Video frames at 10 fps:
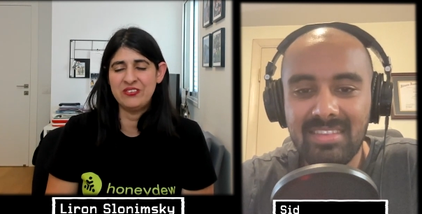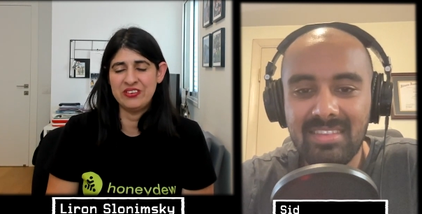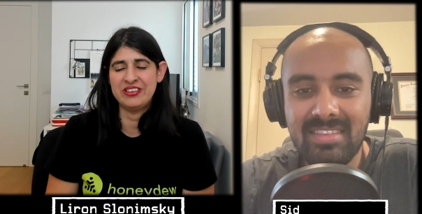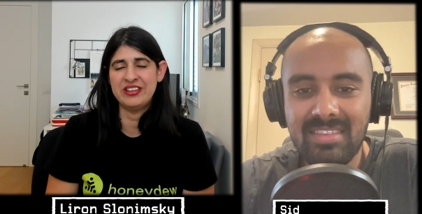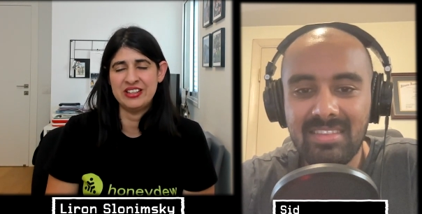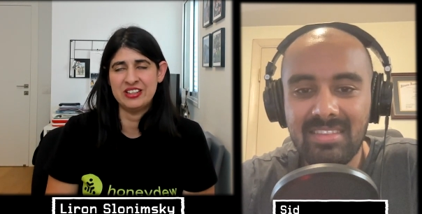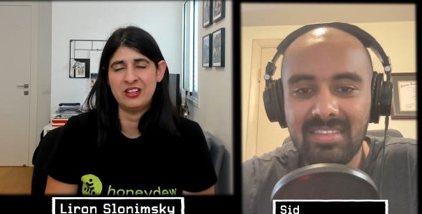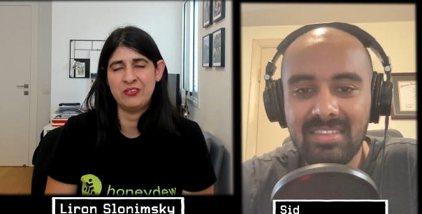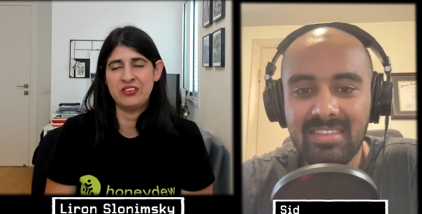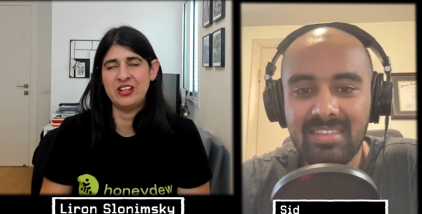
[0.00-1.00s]
Speaker 1: we think and then
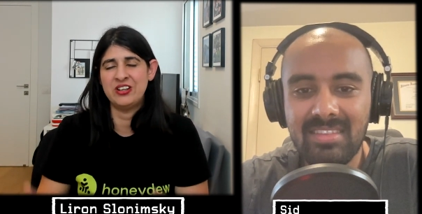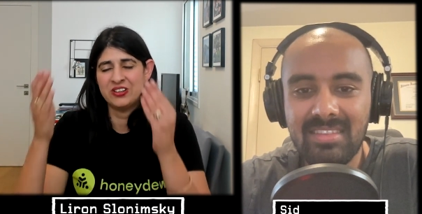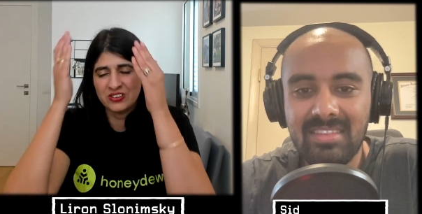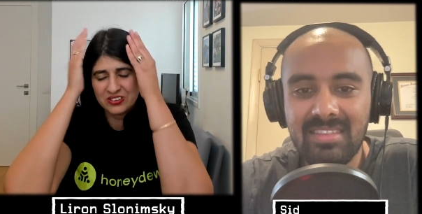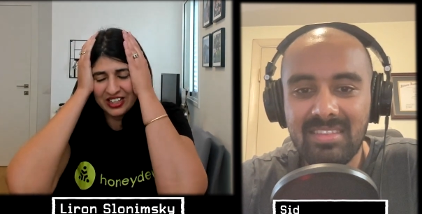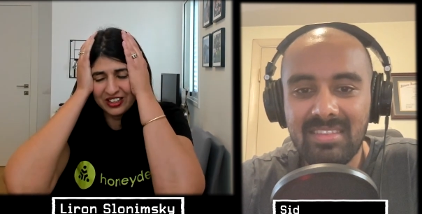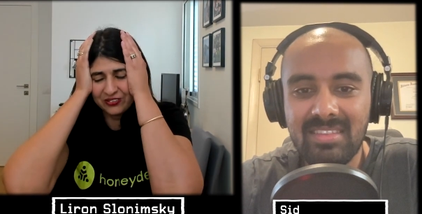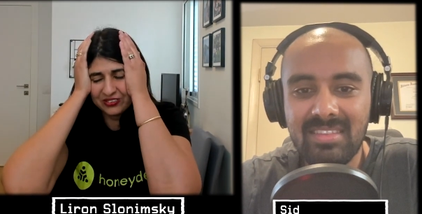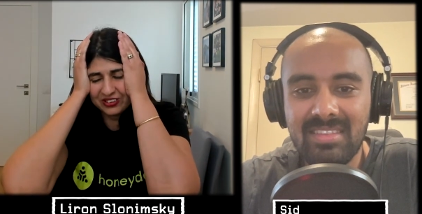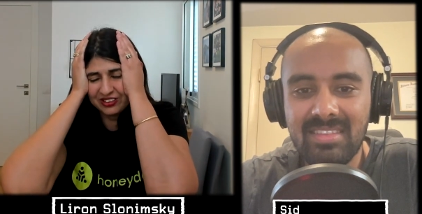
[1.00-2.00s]
we say oh
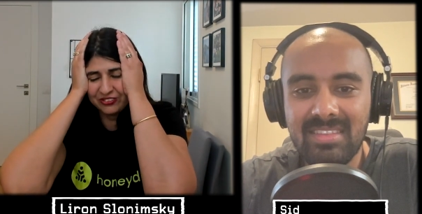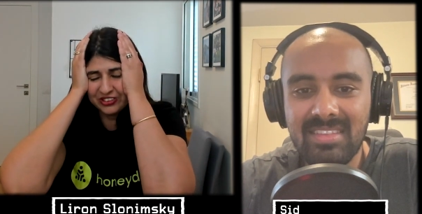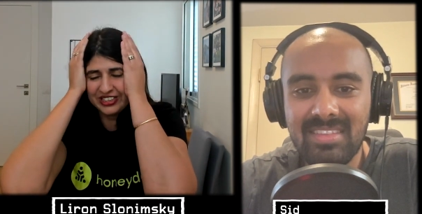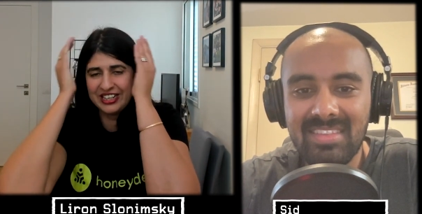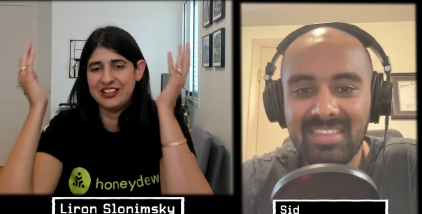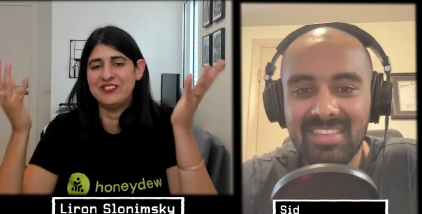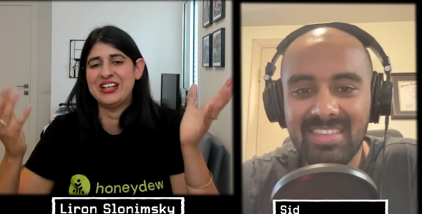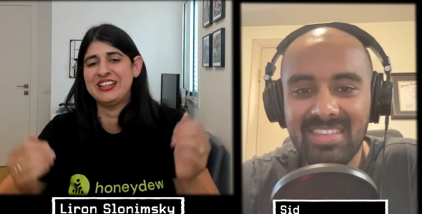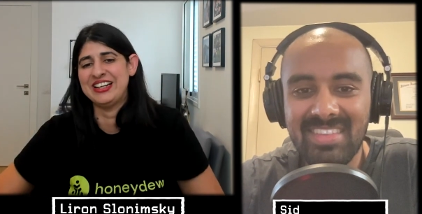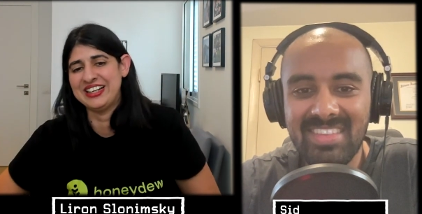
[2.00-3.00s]
god what have we done
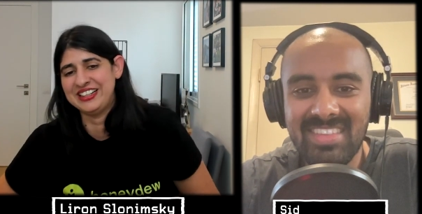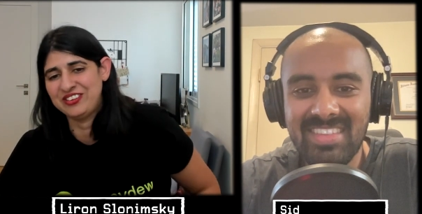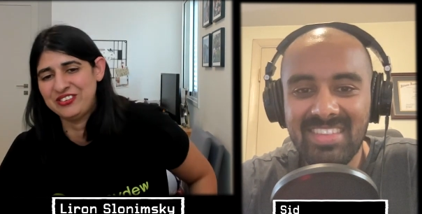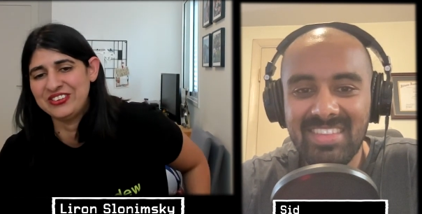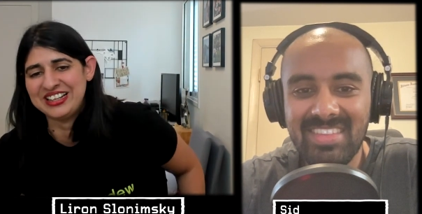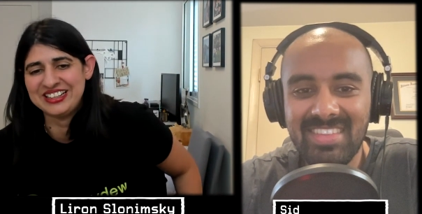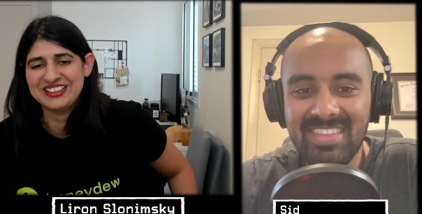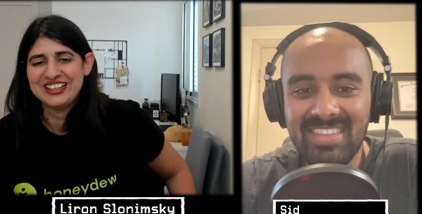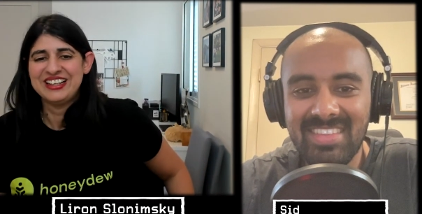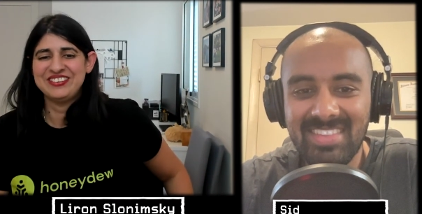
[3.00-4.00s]
but uh, it's too late
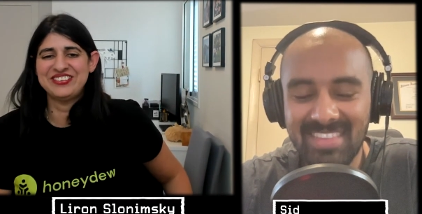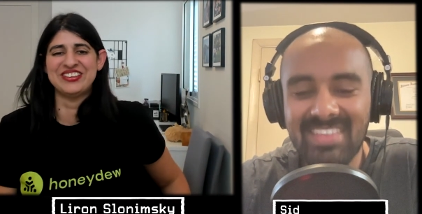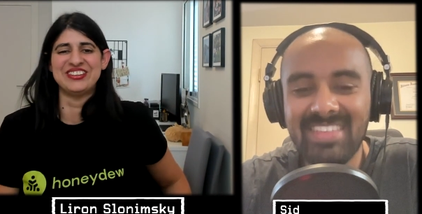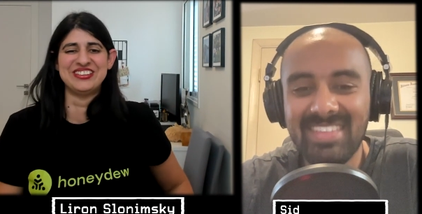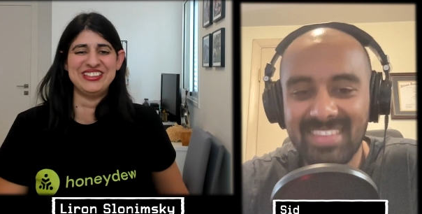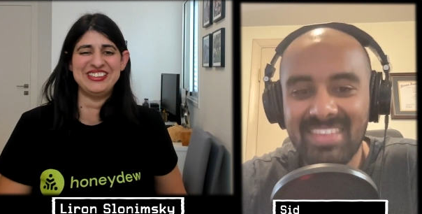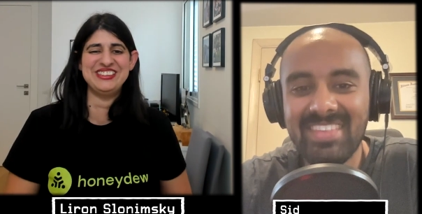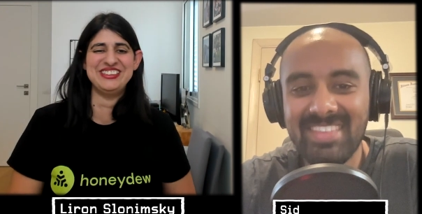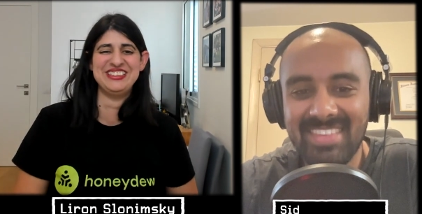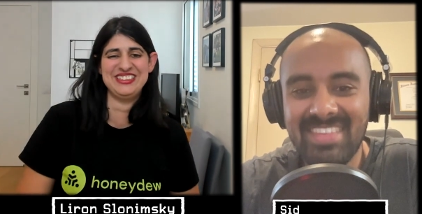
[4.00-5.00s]
so
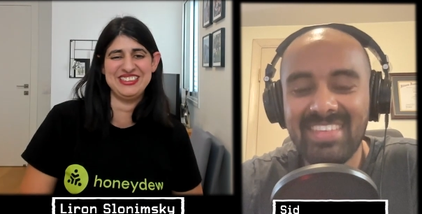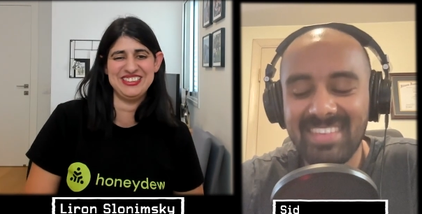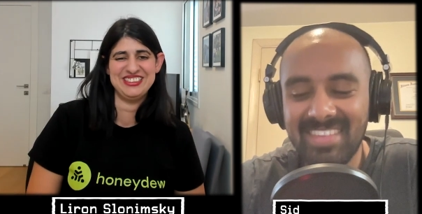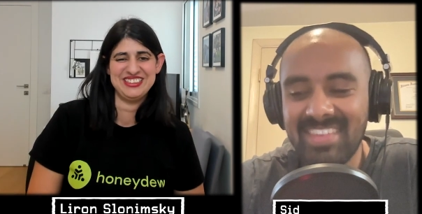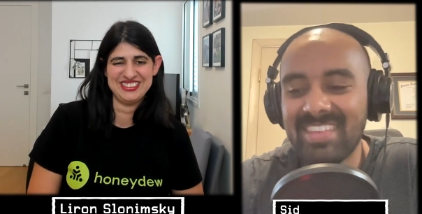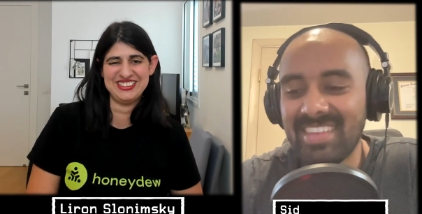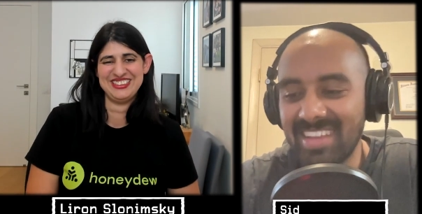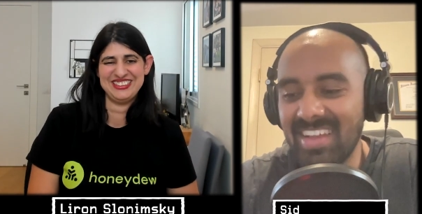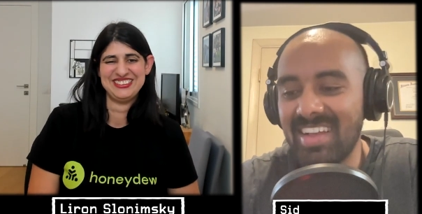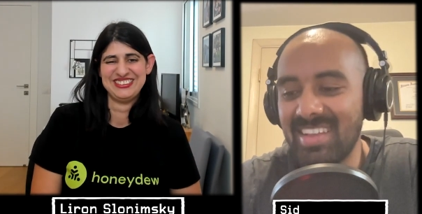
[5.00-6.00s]

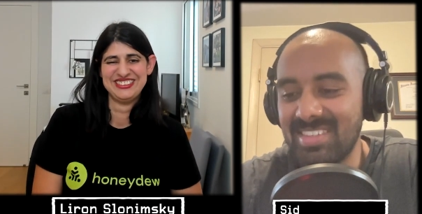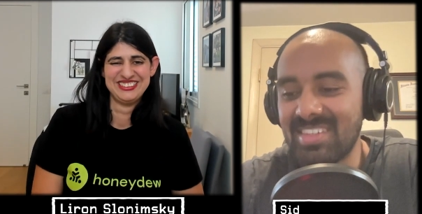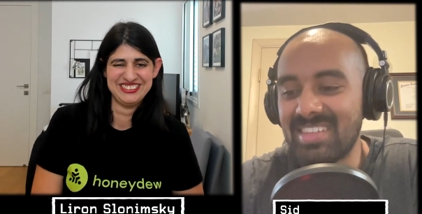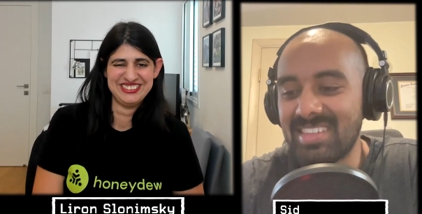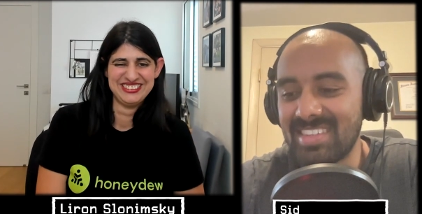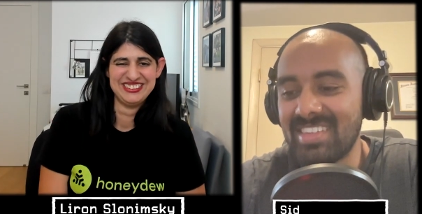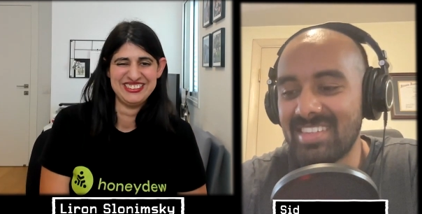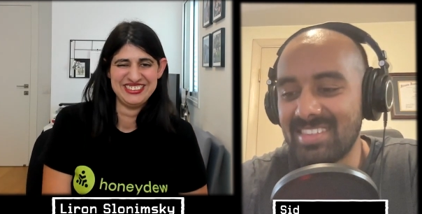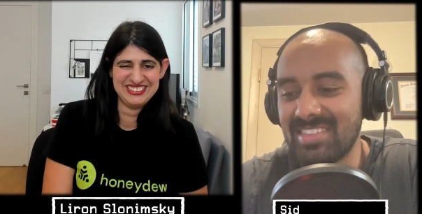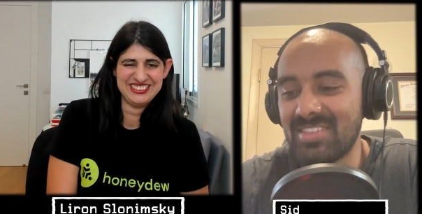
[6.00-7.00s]
Speaker 2: i see
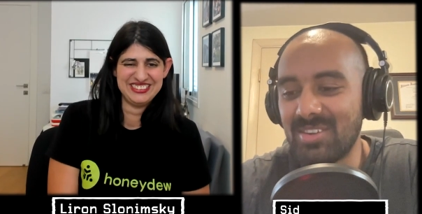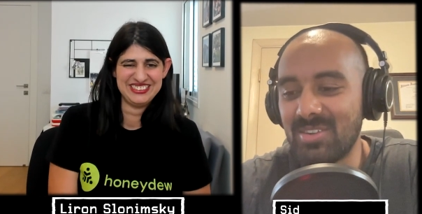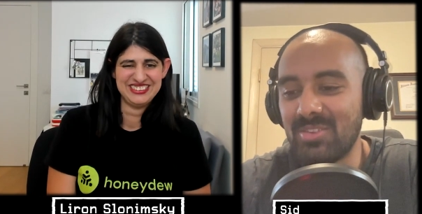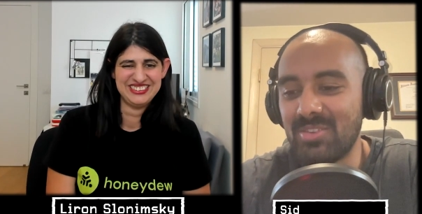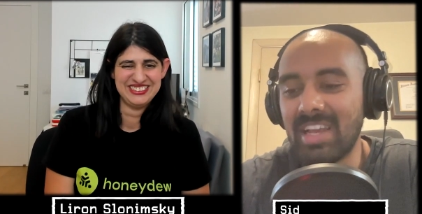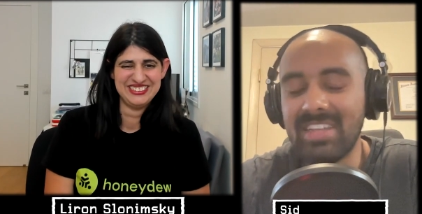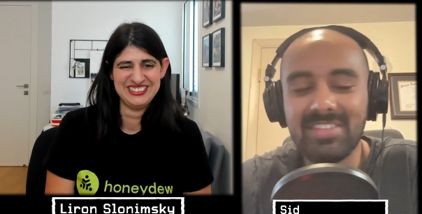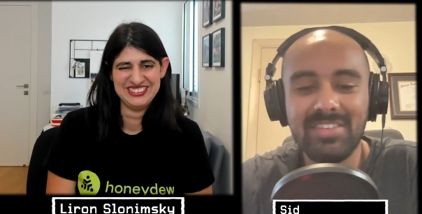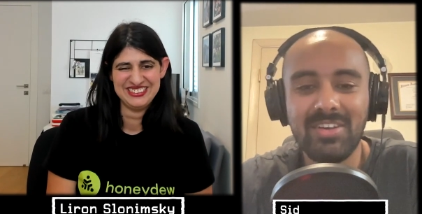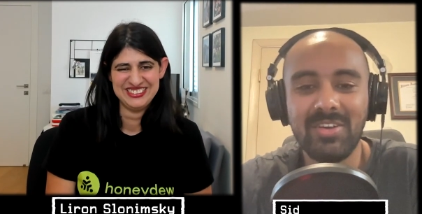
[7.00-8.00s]
so you
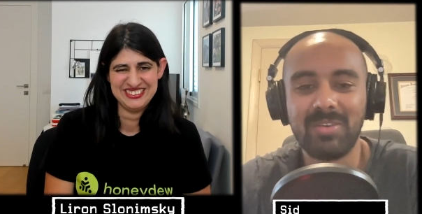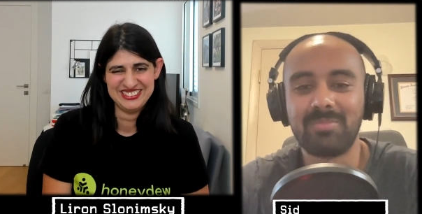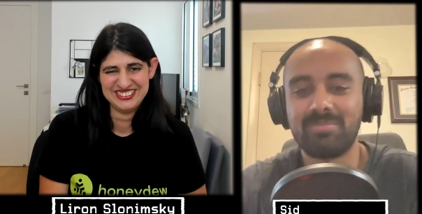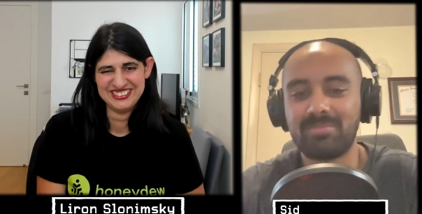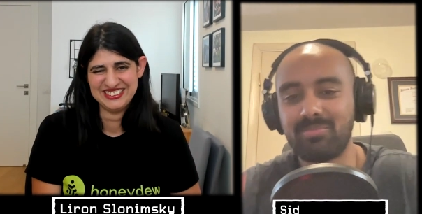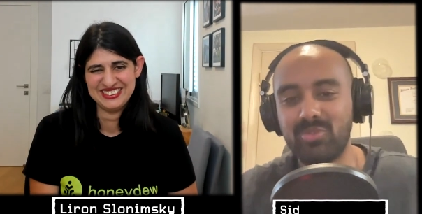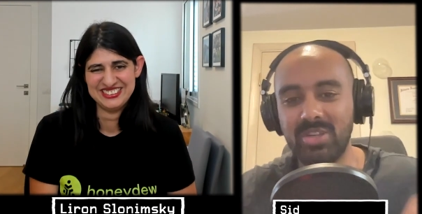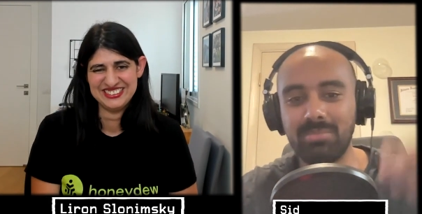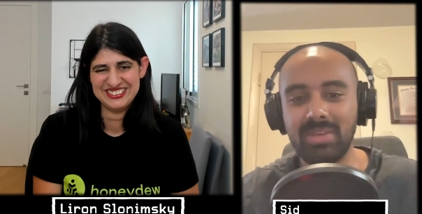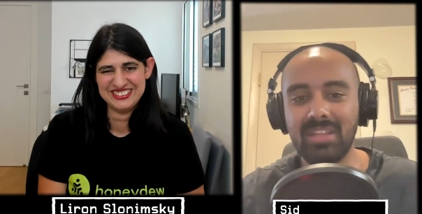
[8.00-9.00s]
guys are
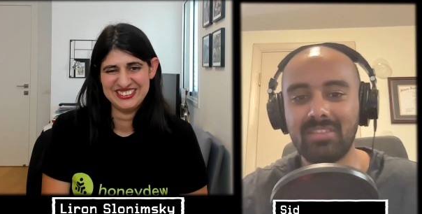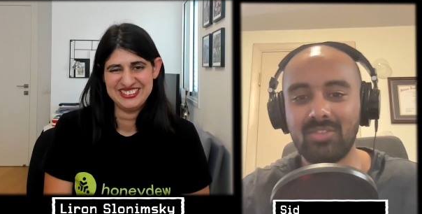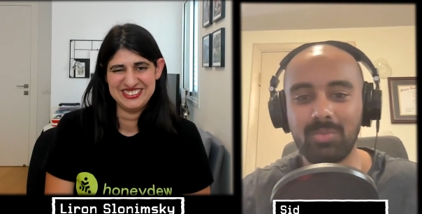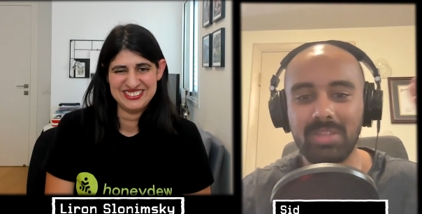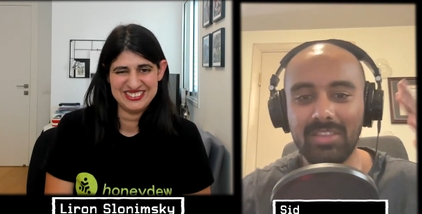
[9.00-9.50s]
pre-built to be